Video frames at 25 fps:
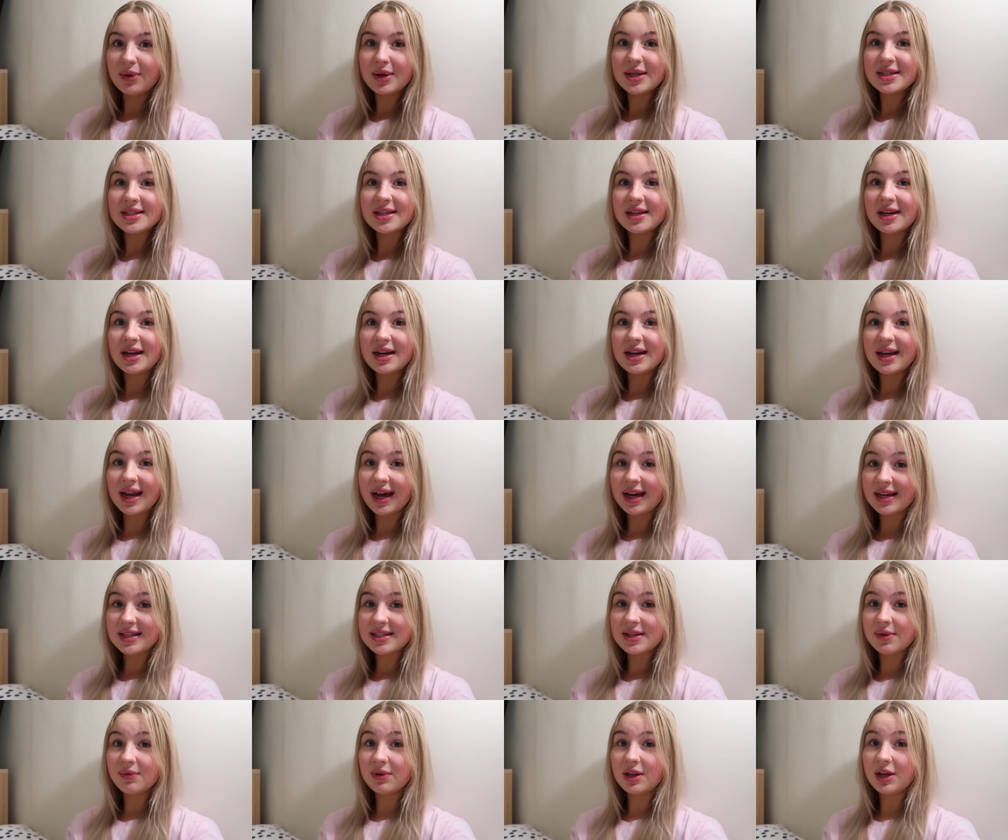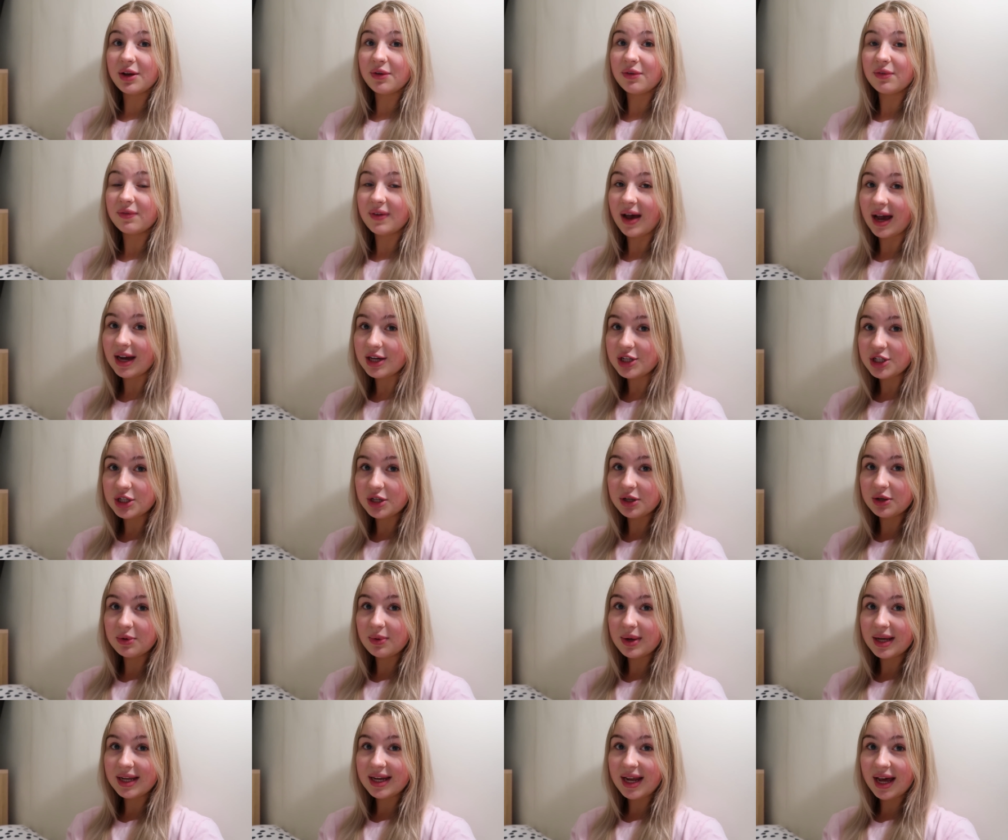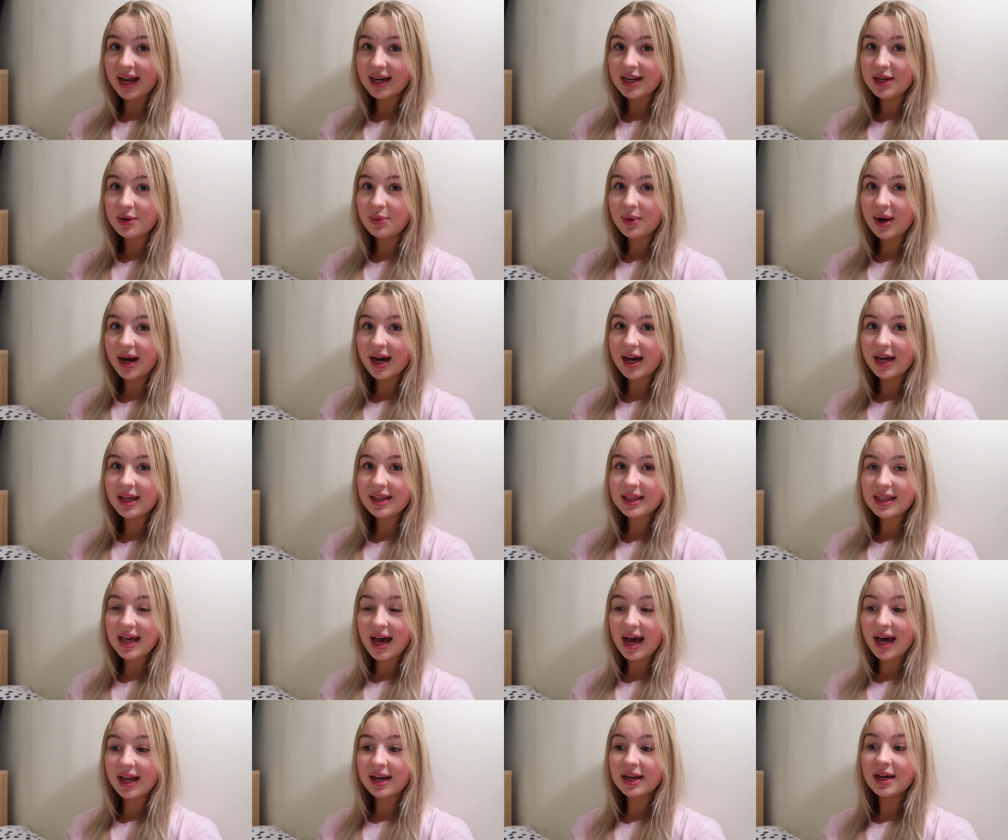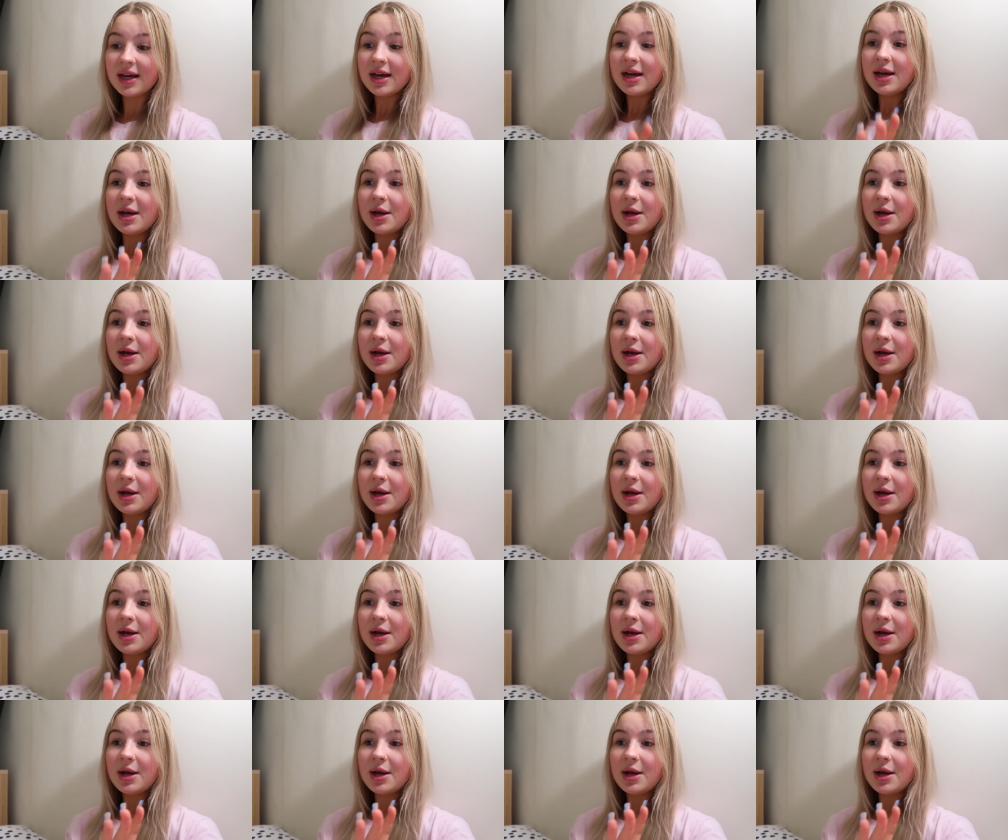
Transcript: is going to negatively affect you in any way, then